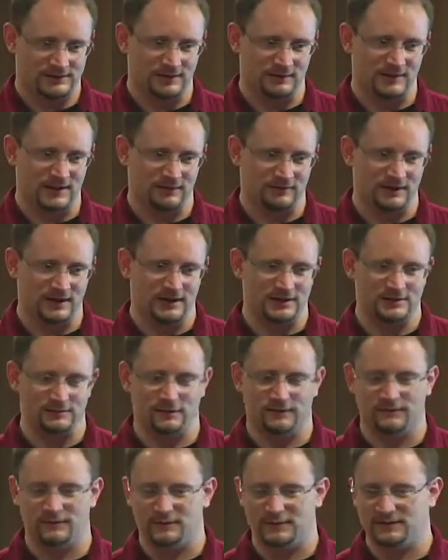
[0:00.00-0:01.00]
subnet
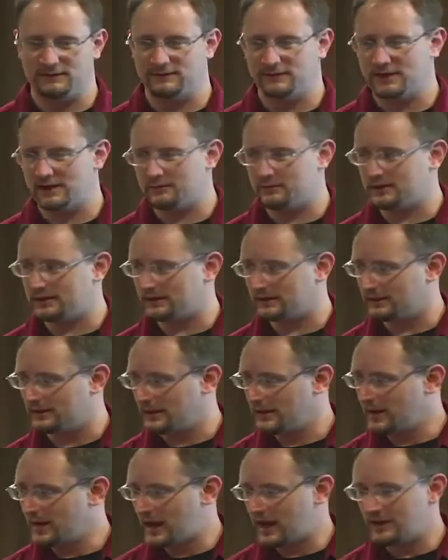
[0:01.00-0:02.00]
range, but from a different
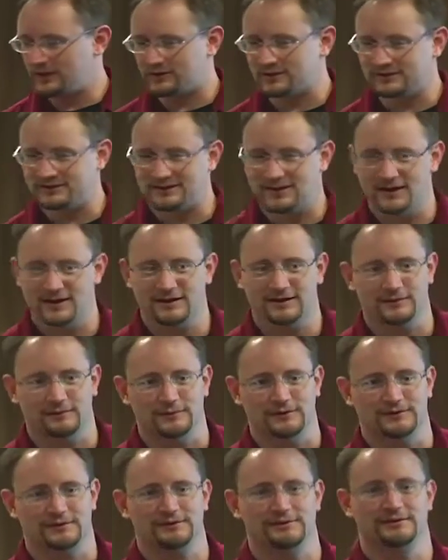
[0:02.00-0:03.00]
IP. And you could tell
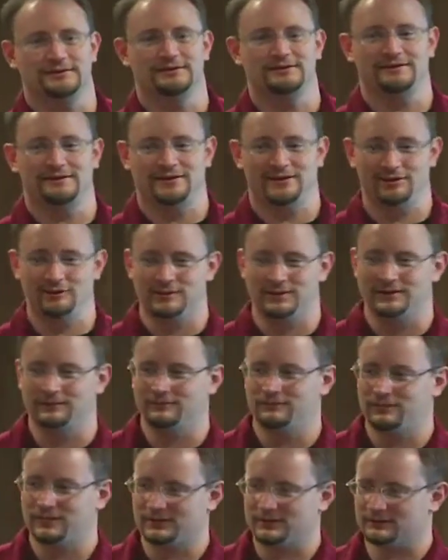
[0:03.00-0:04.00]
it was
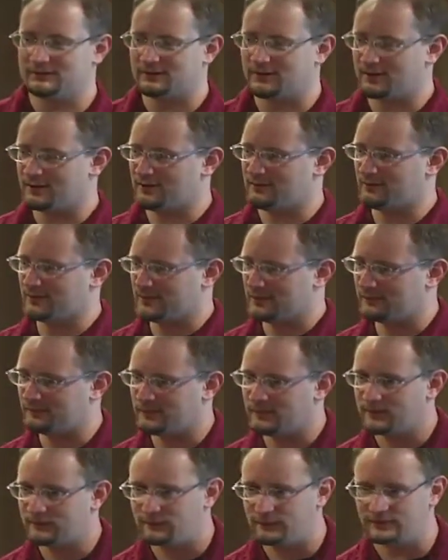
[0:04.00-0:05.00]
human because the
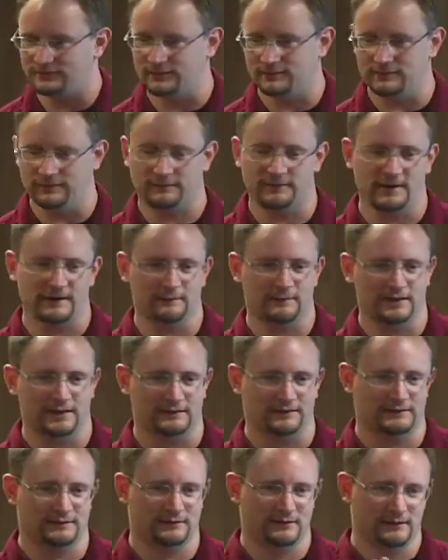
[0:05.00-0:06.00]
heartbeat, once every 5
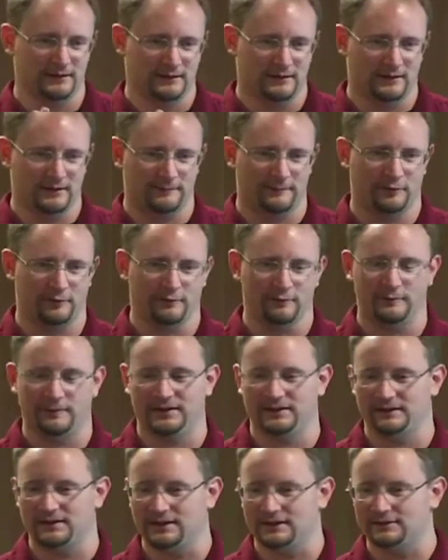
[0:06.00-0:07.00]
minutes, a port
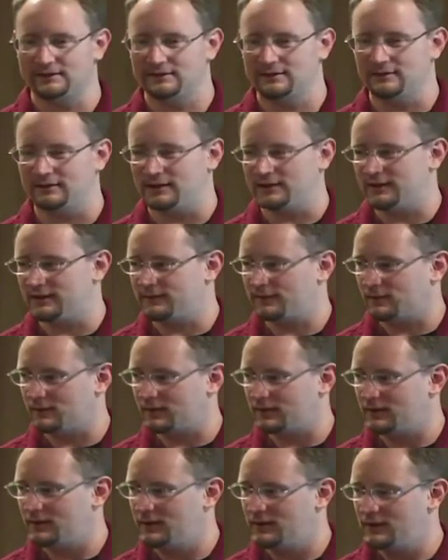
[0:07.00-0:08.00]
would be connected to and a
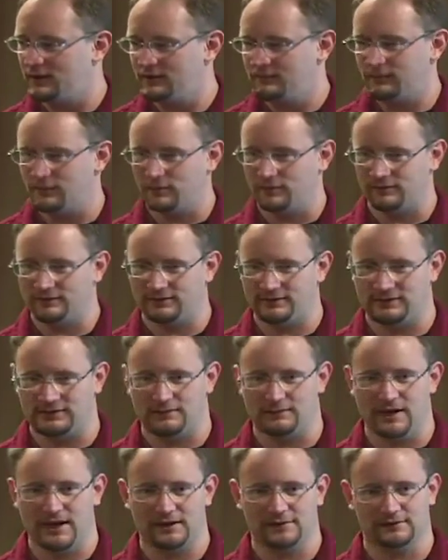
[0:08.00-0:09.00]
different one. But once you
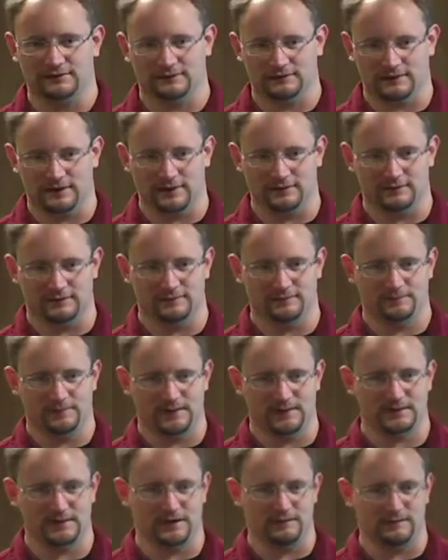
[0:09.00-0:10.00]
did the math all together,
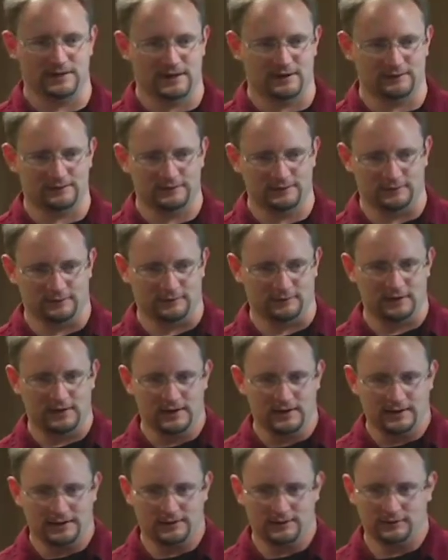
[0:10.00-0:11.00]
it came down
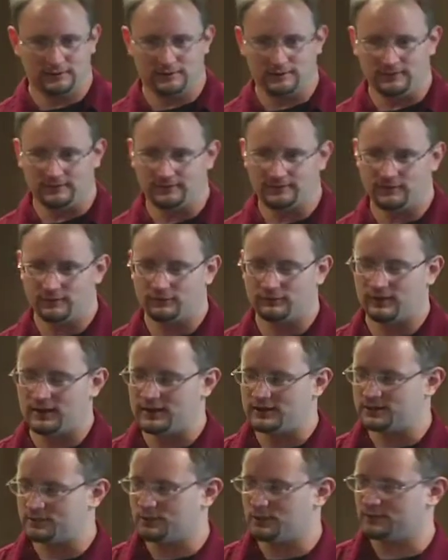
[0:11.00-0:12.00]
to they were doing the full
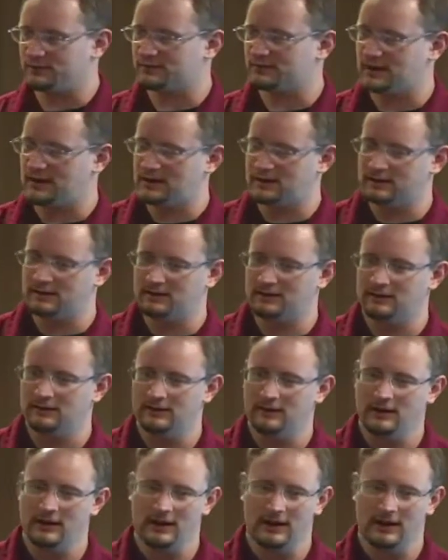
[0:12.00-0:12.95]
range port scan,